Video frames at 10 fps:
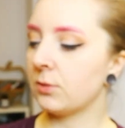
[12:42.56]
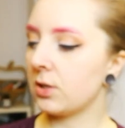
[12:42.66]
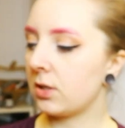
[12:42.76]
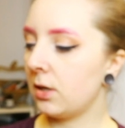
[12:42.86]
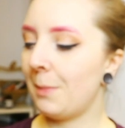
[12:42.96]
I'm
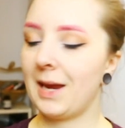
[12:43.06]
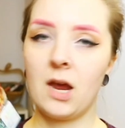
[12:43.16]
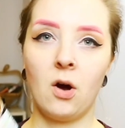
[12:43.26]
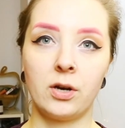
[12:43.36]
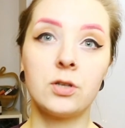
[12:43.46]
just going to make
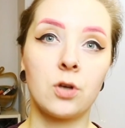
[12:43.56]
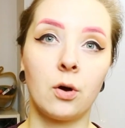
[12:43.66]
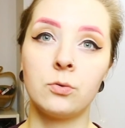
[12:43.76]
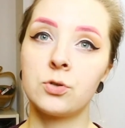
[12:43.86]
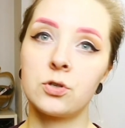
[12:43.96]
it on its
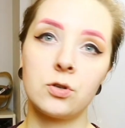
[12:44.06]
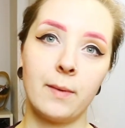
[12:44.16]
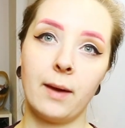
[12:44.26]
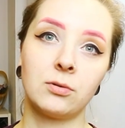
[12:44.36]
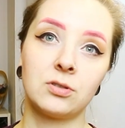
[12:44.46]
own just to
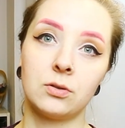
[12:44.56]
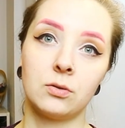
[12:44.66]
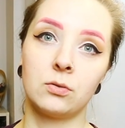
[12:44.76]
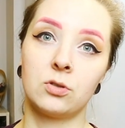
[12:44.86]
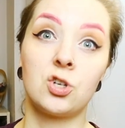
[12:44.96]
be able to